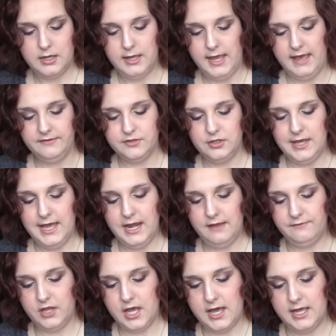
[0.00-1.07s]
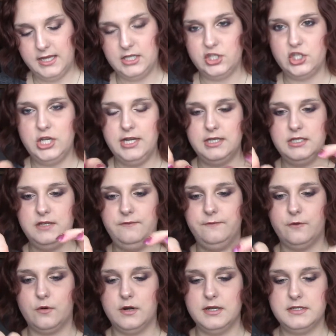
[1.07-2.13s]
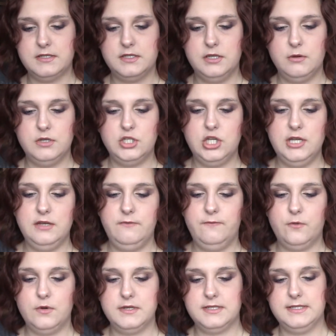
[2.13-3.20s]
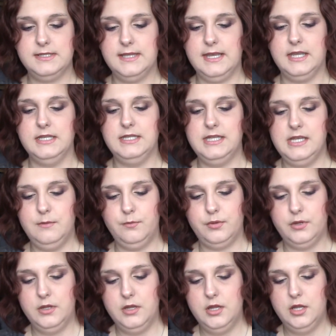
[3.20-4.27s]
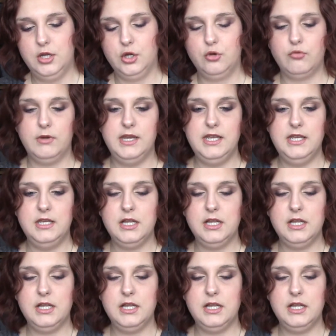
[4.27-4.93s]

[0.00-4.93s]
After that, I've got Enchanted Forest. So Enchanted Forest is like a deep green